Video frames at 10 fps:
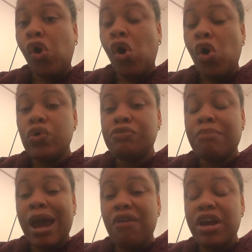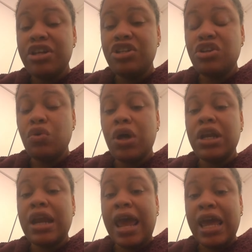who's married to a.
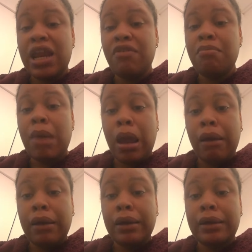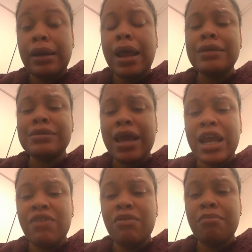American and has
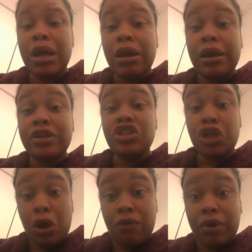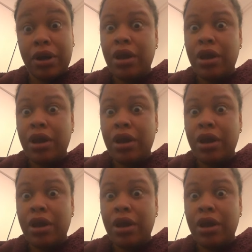Native American children.